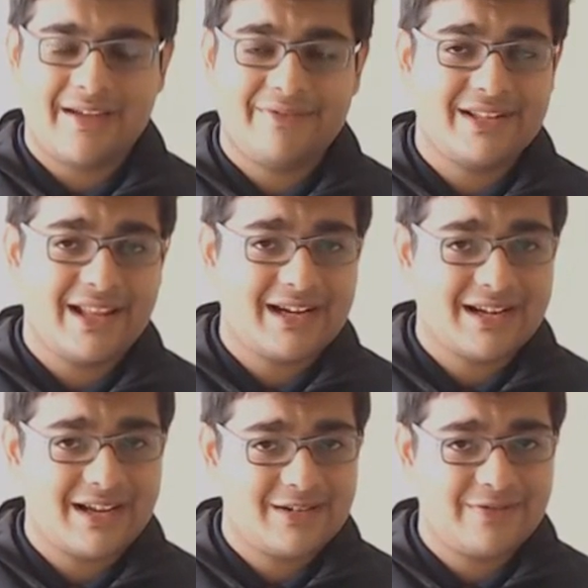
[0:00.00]
having that
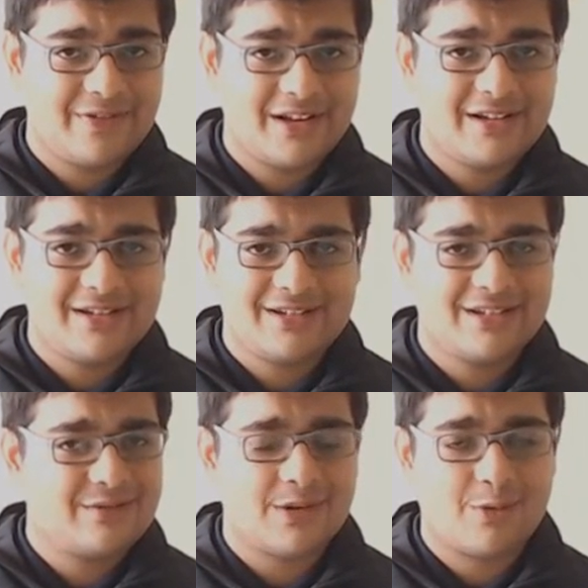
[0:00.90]
kind of fun
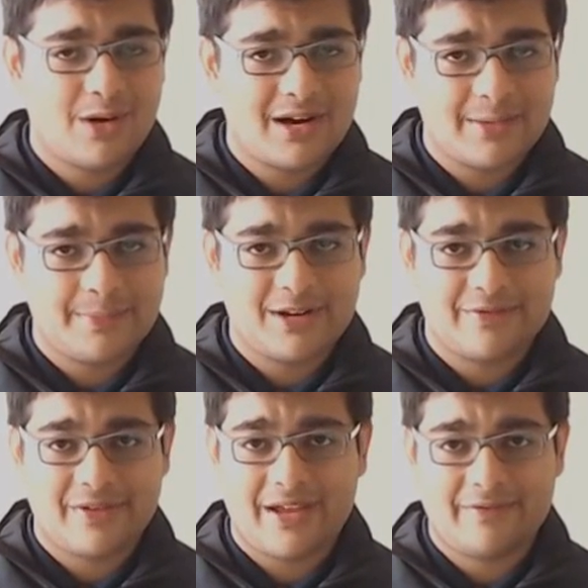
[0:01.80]
does require a bit
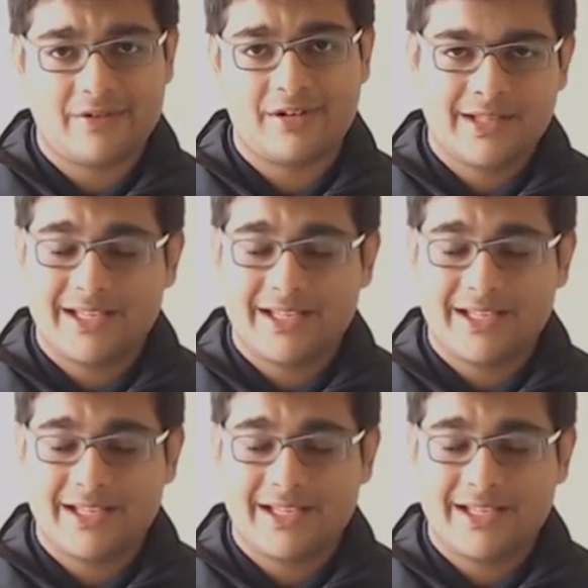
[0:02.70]
of effort.